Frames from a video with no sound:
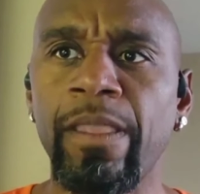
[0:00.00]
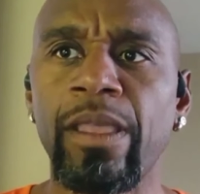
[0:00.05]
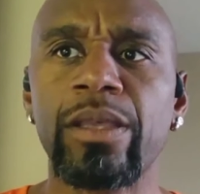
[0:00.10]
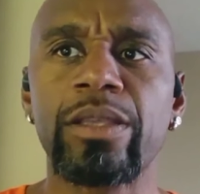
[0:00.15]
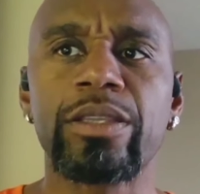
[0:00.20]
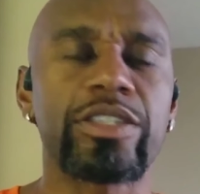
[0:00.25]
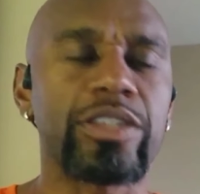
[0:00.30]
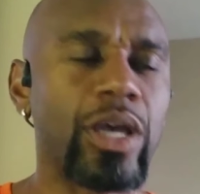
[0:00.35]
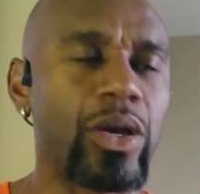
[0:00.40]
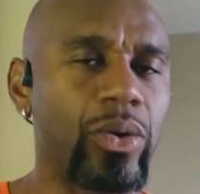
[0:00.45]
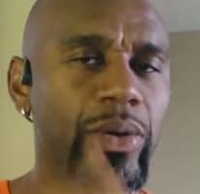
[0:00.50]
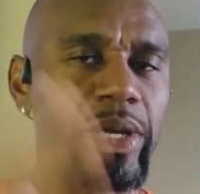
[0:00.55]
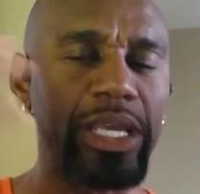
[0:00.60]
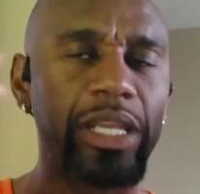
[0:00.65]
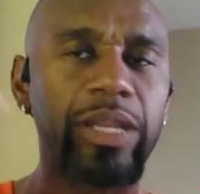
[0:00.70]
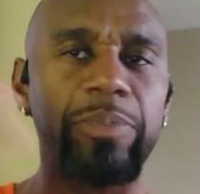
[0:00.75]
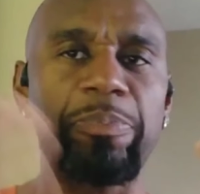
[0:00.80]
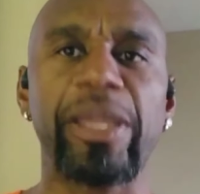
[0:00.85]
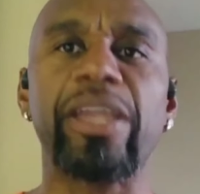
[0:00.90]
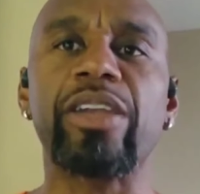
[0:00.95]
So it
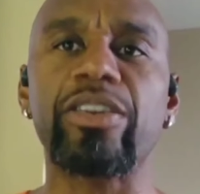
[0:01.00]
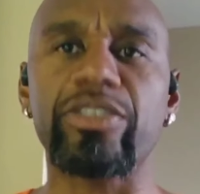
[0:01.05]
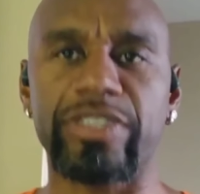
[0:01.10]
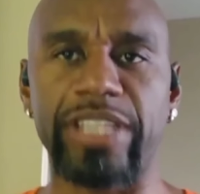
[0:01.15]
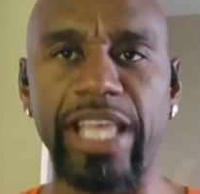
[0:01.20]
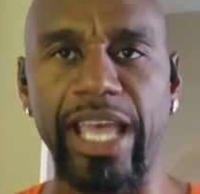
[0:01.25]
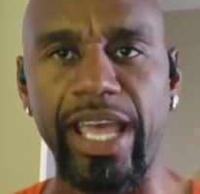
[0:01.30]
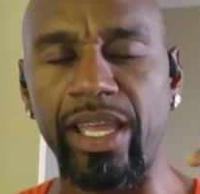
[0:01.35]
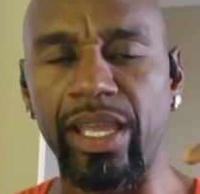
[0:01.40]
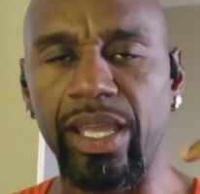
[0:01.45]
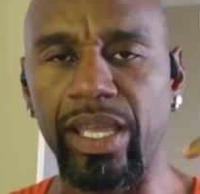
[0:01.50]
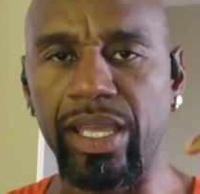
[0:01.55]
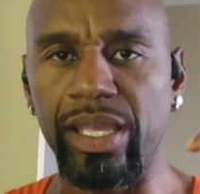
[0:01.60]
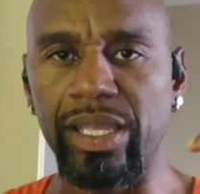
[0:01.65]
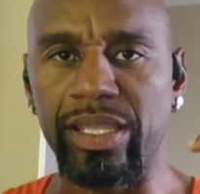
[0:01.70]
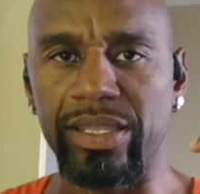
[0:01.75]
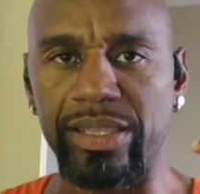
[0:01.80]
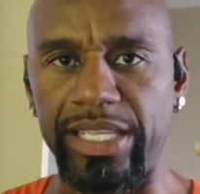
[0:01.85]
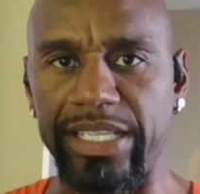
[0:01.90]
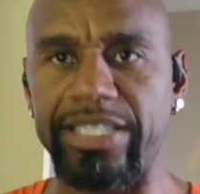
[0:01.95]
appears that
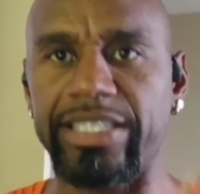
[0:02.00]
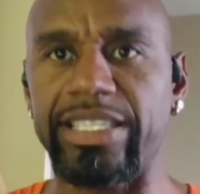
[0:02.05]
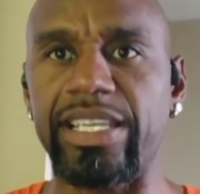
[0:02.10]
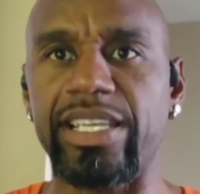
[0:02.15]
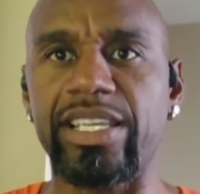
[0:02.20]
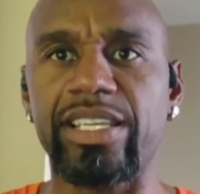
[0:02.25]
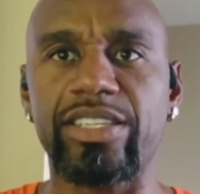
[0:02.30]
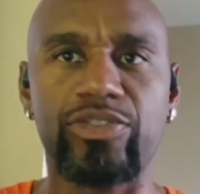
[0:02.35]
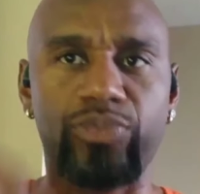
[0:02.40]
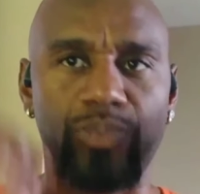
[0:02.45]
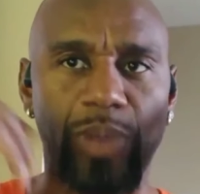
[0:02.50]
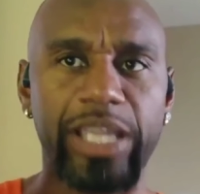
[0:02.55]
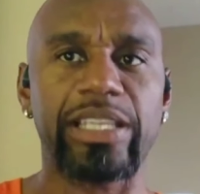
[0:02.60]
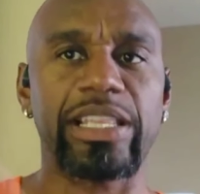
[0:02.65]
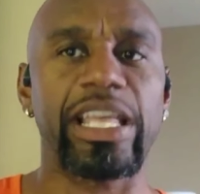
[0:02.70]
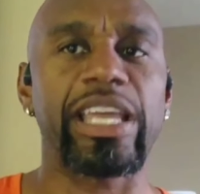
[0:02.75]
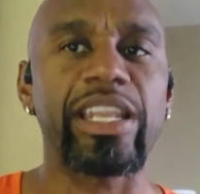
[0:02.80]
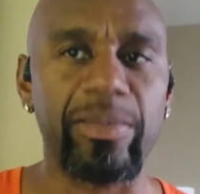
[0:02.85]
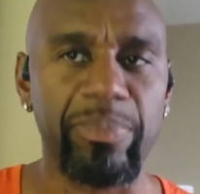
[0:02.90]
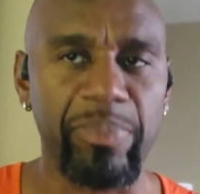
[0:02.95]
this is
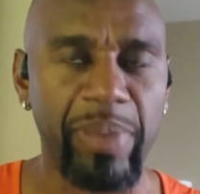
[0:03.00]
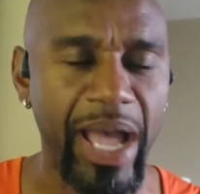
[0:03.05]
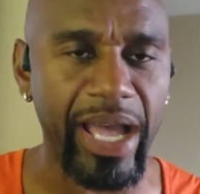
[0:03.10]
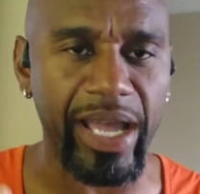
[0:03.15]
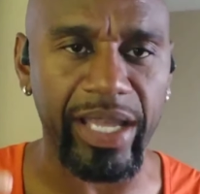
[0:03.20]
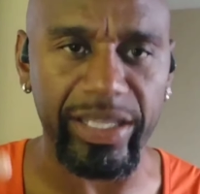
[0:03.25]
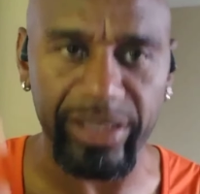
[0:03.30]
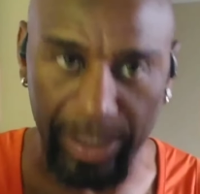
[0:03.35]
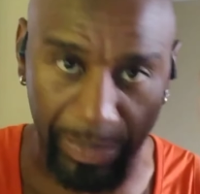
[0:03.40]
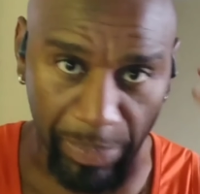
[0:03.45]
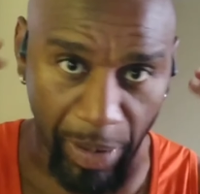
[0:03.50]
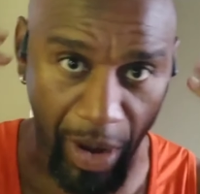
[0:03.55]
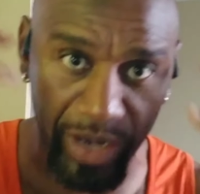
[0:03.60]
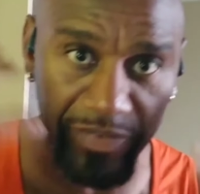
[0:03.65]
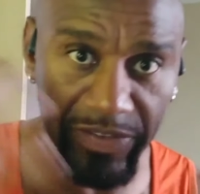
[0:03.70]
regulated by the part